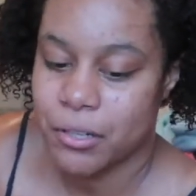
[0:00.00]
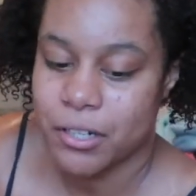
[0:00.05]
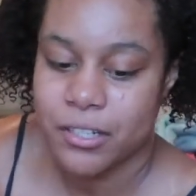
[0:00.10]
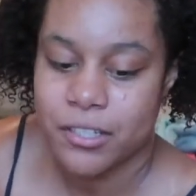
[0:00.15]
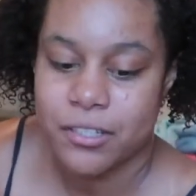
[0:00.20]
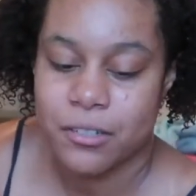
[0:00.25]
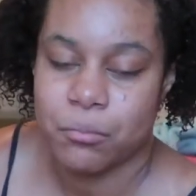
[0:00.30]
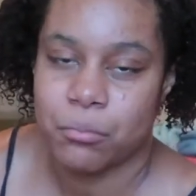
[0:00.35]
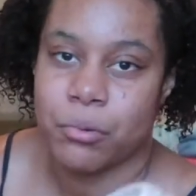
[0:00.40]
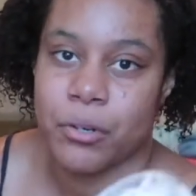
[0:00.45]
But
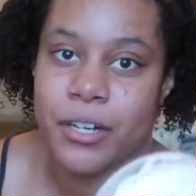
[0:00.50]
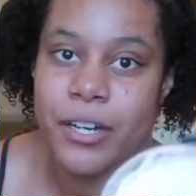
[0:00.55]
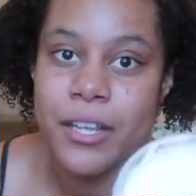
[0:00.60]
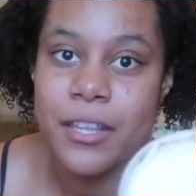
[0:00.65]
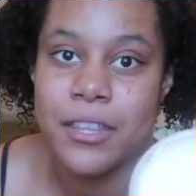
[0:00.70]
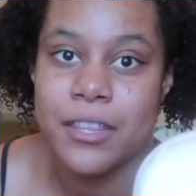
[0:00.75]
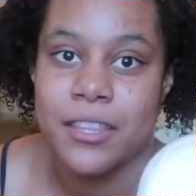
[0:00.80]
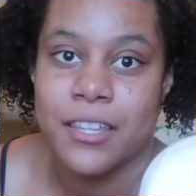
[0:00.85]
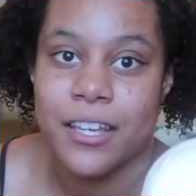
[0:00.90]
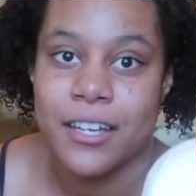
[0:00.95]
it's a
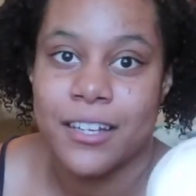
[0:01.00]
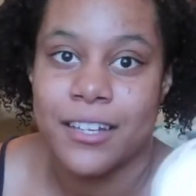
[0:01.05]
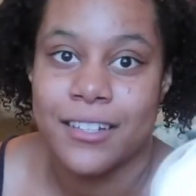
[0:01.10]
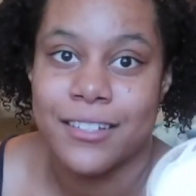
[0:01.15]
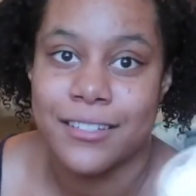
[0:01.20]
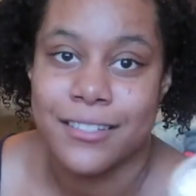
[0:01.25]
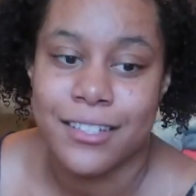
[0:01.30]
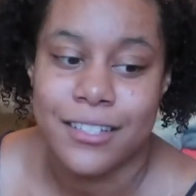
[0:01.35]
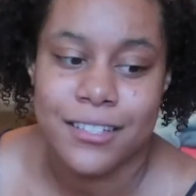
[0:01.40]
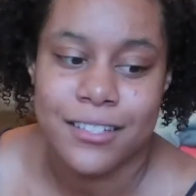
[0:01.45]
pretty thick
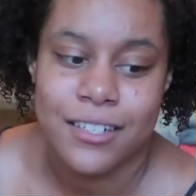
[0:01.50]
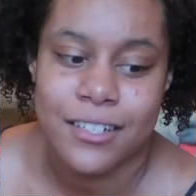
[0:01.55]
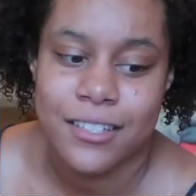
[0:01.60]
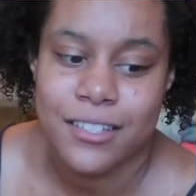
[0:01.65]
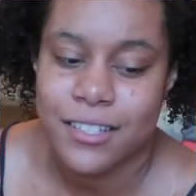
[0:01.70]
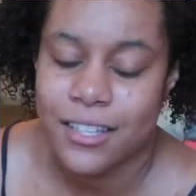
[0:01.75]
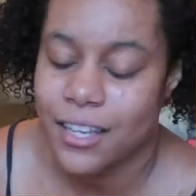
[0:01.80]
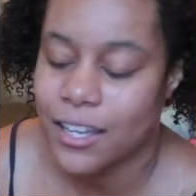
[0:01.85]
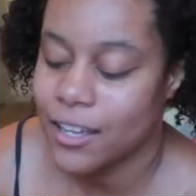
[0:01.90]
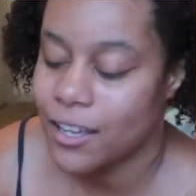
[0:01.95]

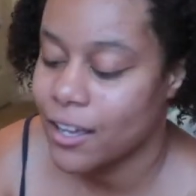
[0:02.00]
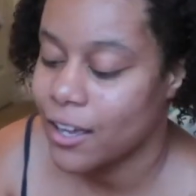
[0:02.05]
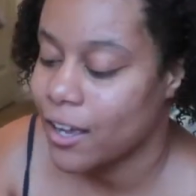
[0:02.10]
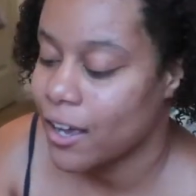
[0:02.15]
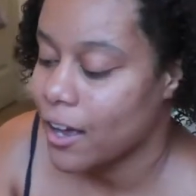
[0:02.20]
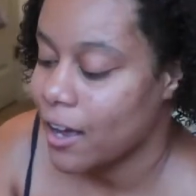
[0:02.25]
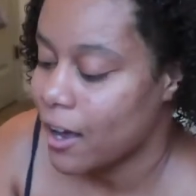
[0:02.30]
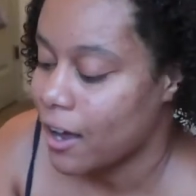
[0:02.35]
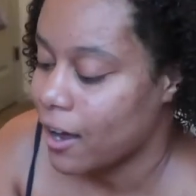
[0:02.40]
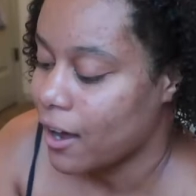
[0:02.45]
consistency.
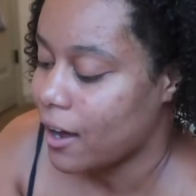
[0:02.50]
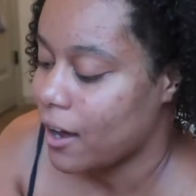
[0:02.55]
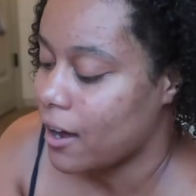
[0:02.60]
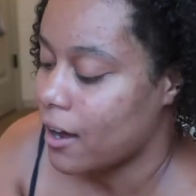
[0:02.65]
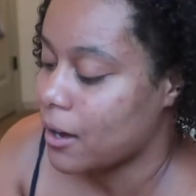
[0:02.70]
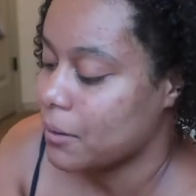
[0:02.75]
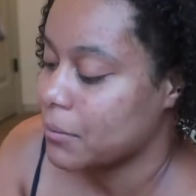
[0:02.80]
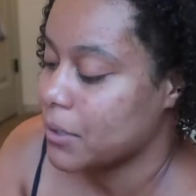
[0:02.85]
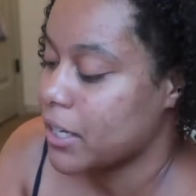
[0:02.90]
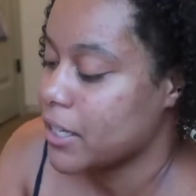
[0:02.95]

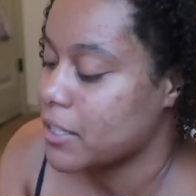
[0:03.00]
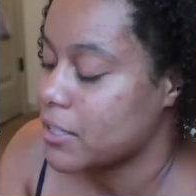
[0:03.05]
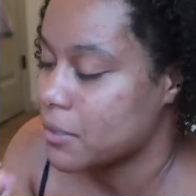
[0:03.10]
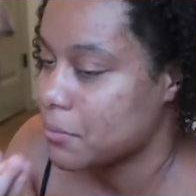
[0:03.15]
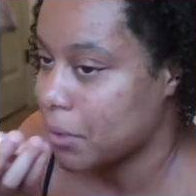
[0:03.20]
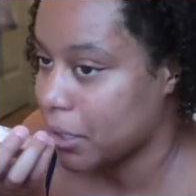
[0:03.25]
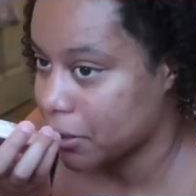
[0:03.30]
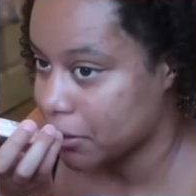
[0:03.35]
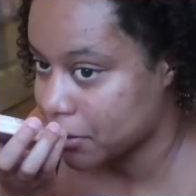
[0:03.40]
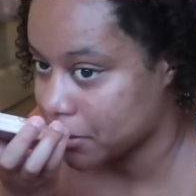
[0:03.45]
It
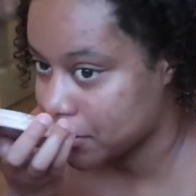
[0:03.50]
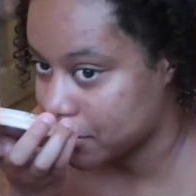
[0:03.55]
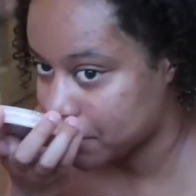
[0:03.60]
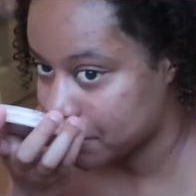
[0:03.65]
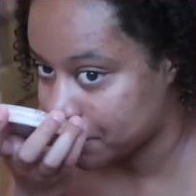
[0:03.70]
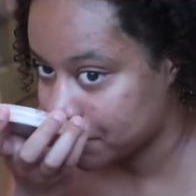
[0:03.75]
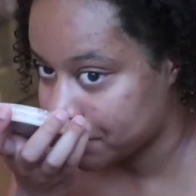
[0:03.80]
smells